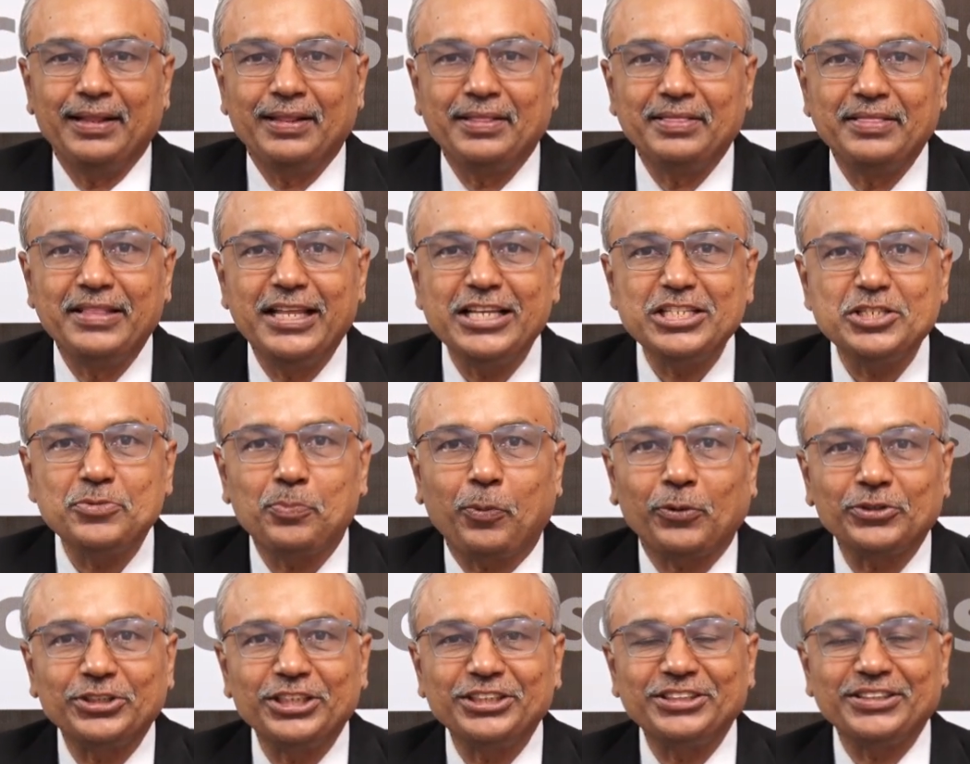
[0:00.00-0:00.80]
This
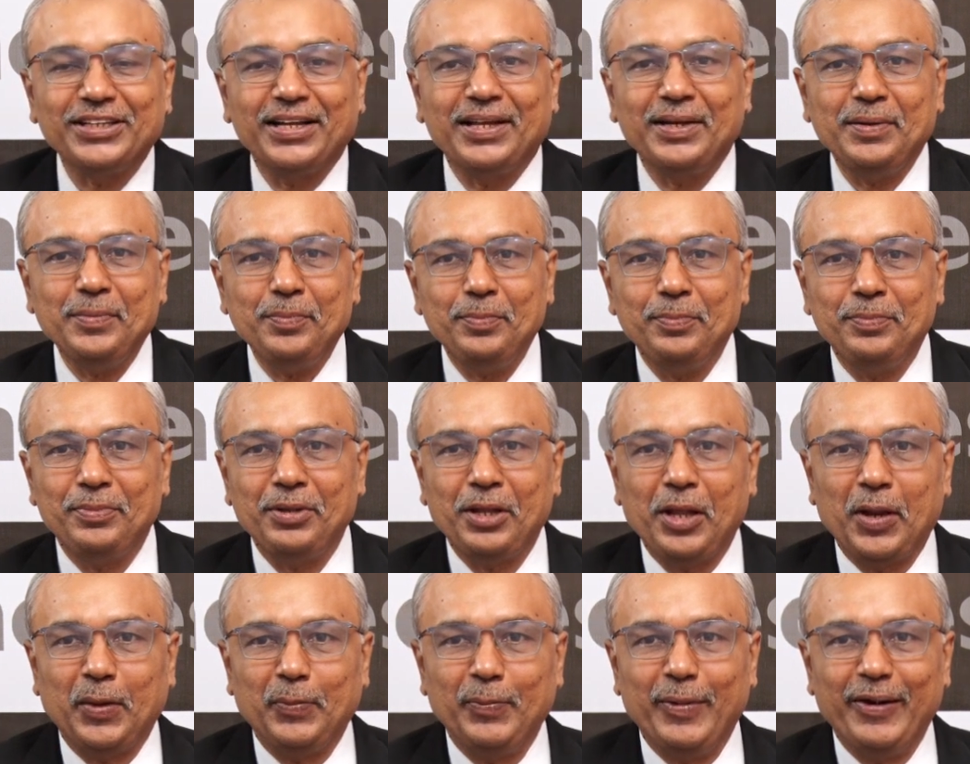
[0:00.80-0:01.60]

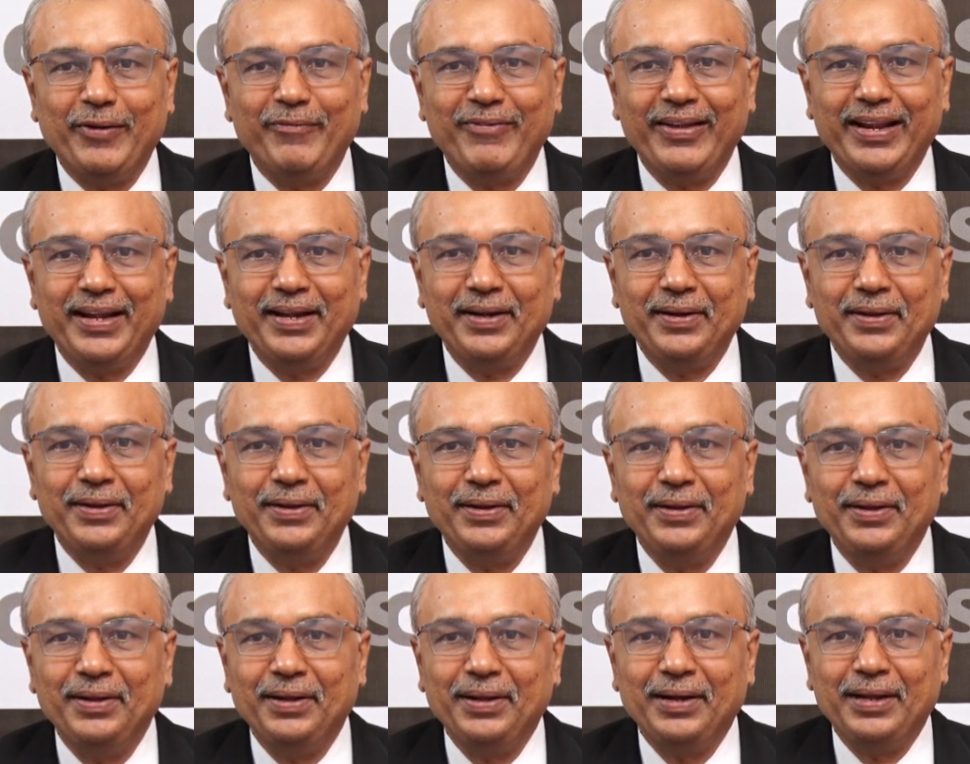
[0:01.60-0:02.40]
position
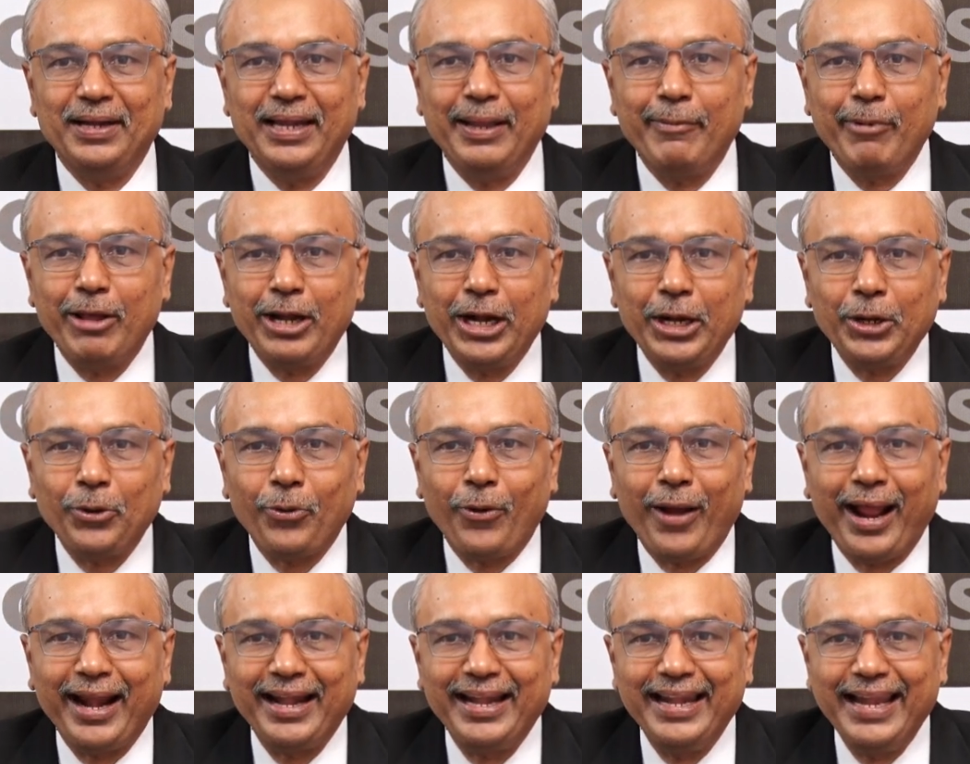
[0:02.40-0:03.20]
between
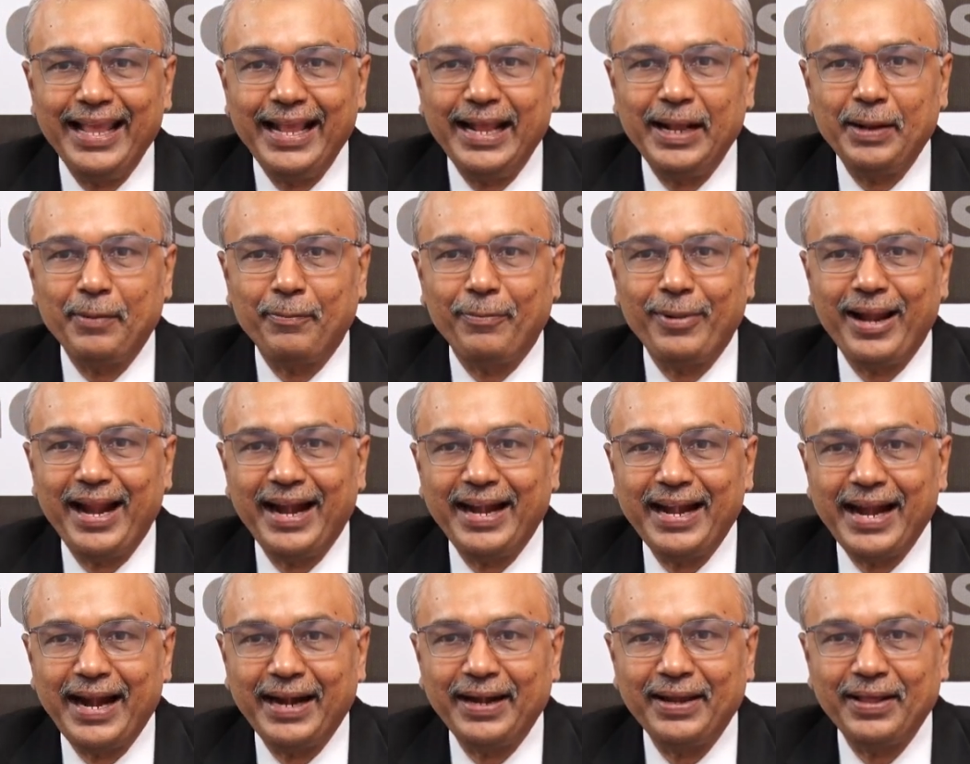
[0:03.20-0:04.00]
Liberato and Ling
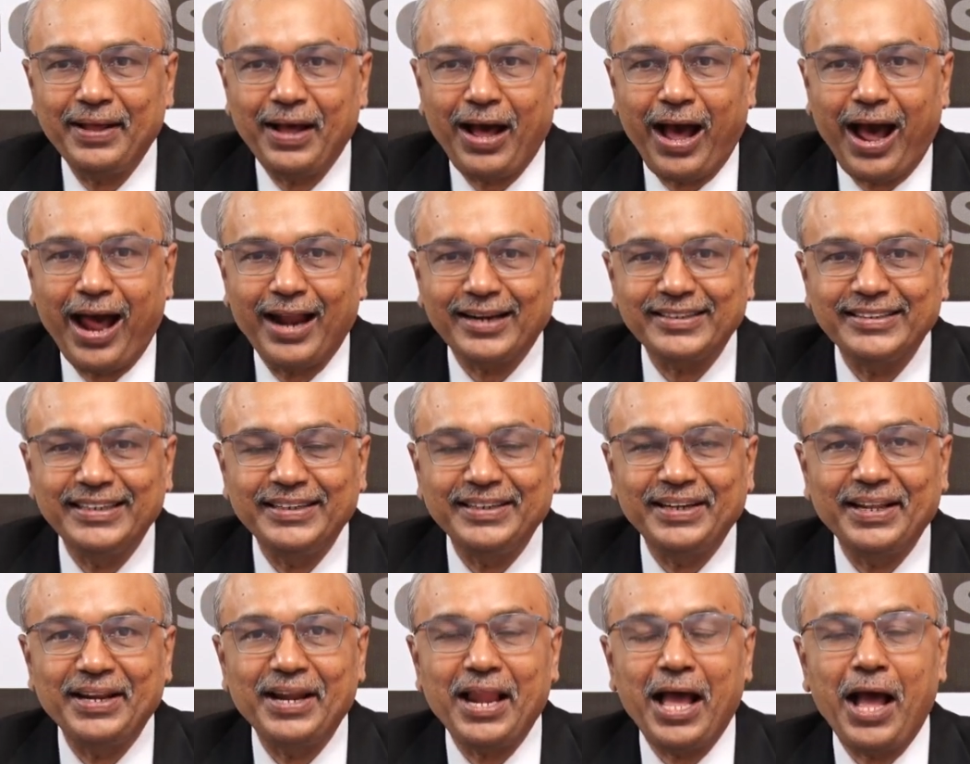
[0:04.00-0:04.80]
played at
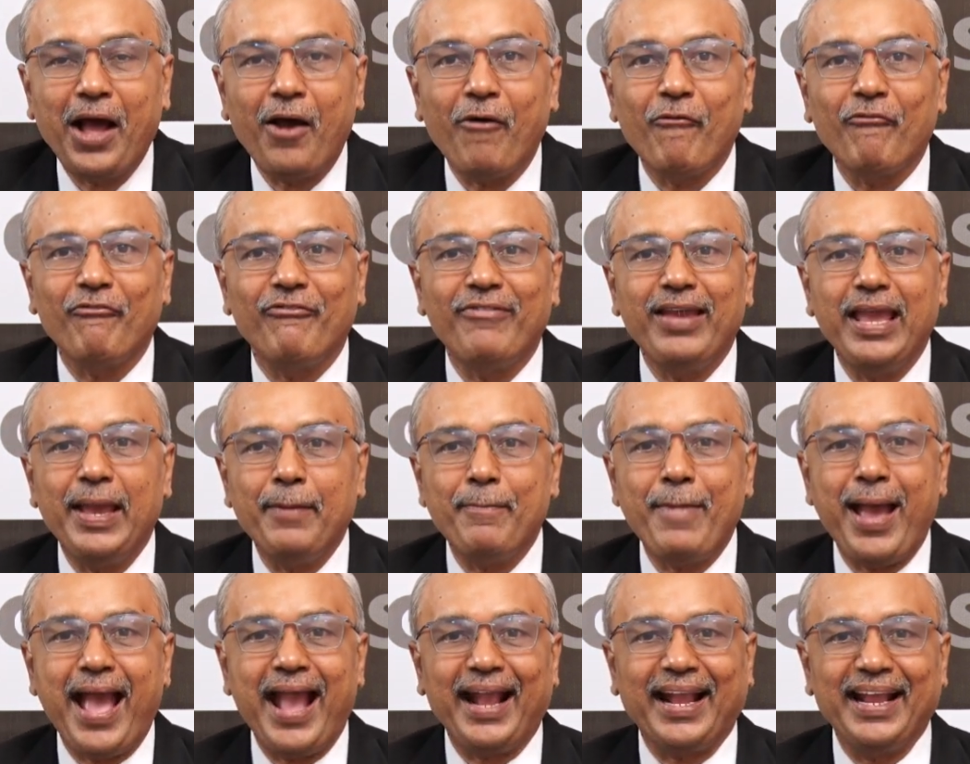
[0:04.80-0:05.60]
Argentina way
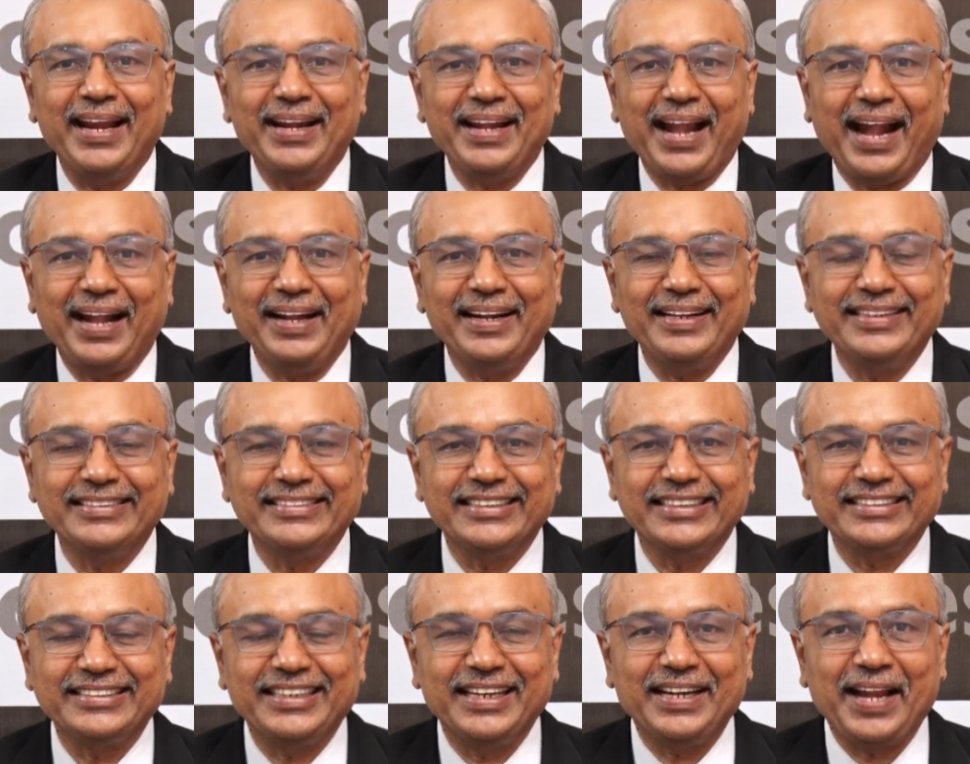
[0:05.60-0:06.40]
back in
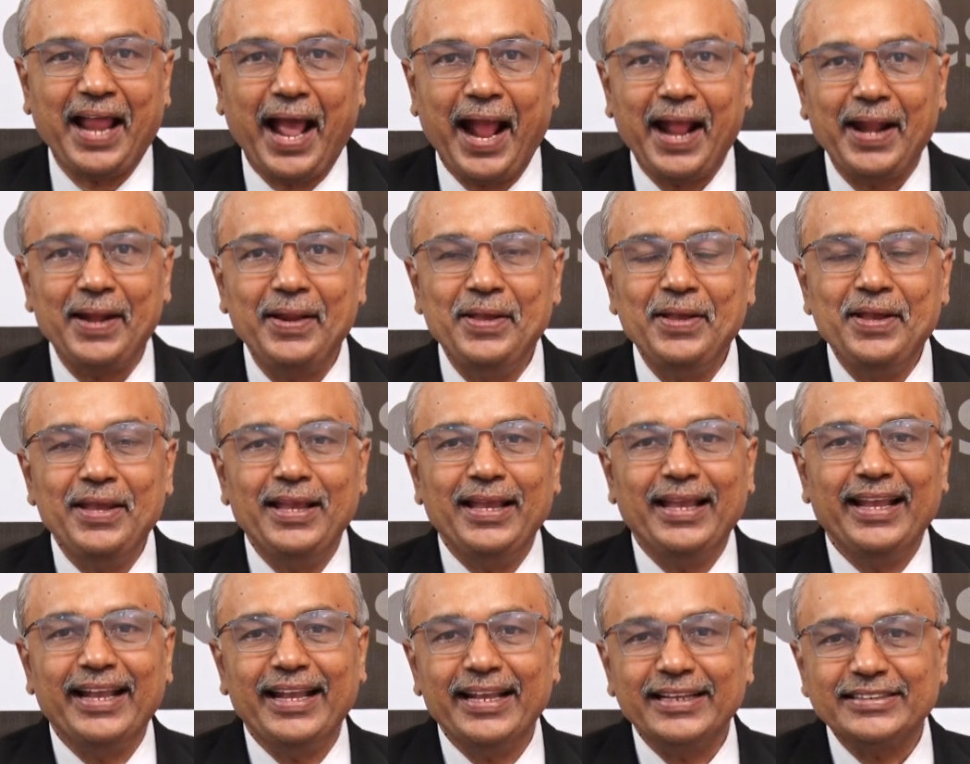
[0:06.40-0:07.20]
1969
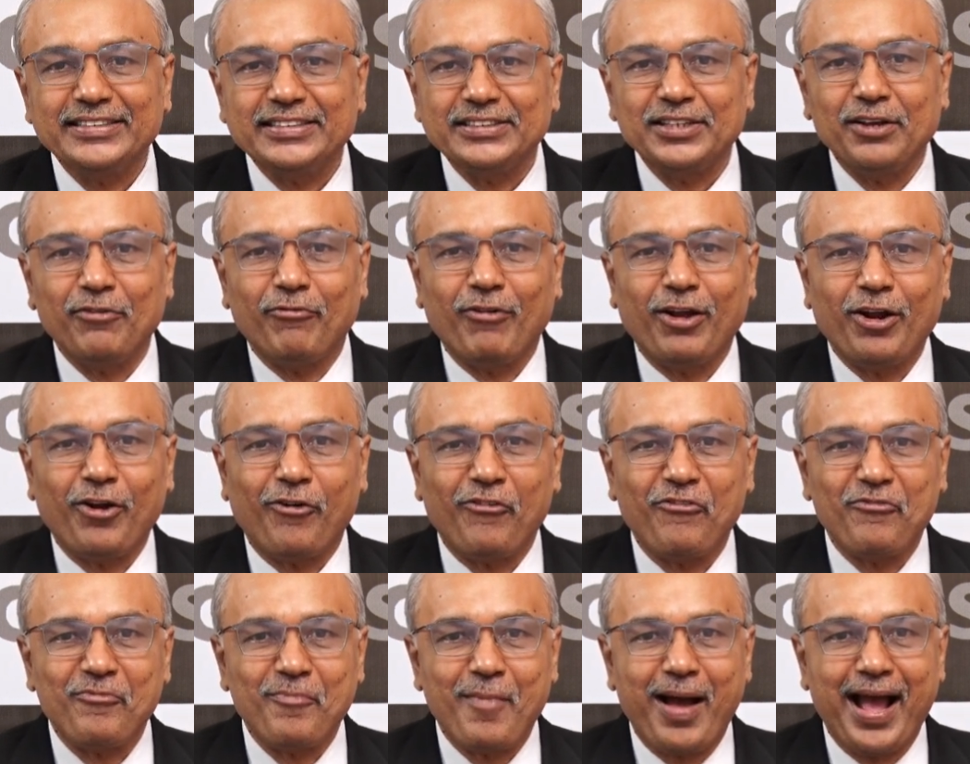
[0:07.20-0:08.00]
is one
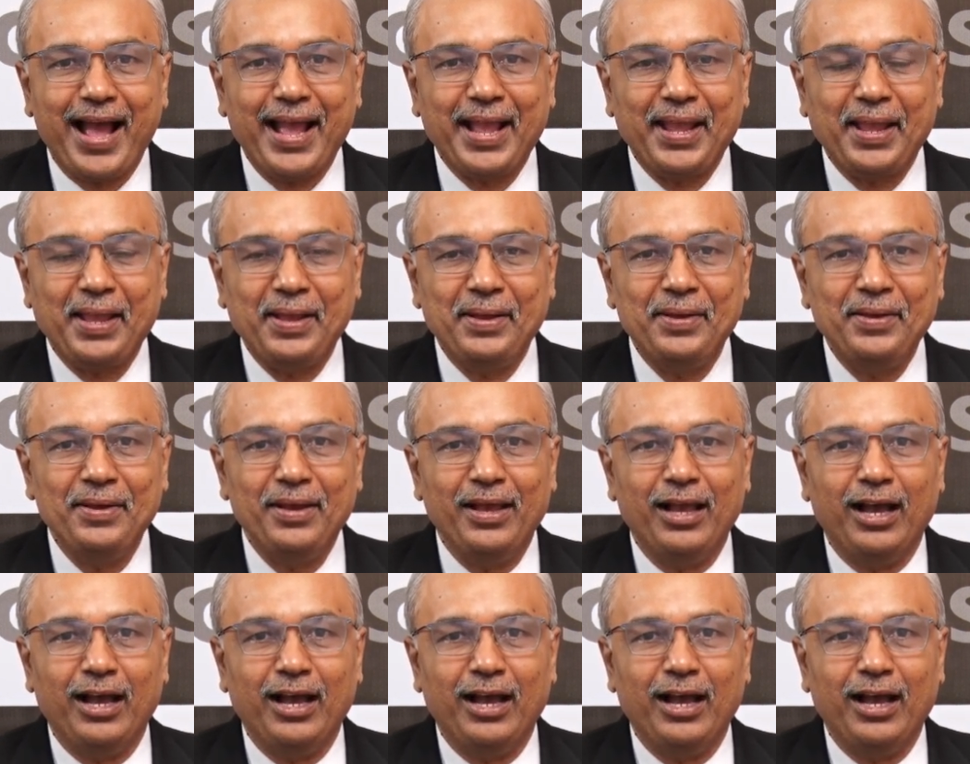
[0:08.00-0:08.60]
of my